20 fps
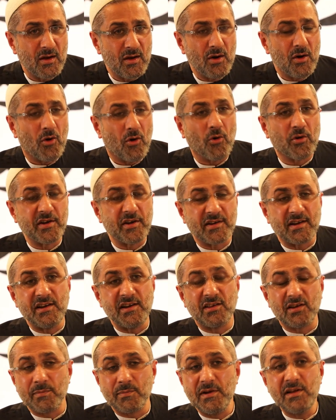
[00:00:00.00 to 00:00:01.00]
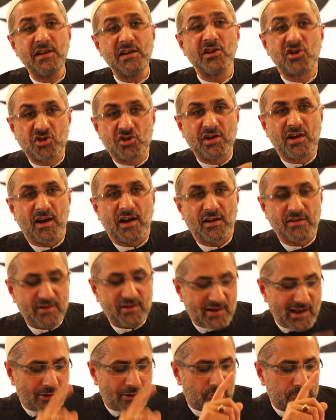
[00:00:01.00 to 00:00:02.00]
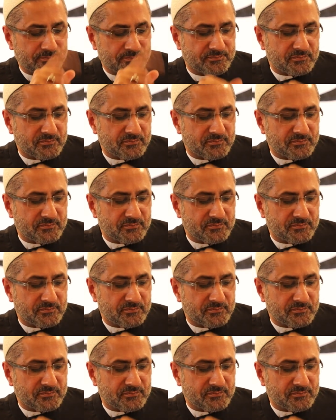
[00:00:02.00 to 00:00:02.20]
Or it can either be ijtihad. Now,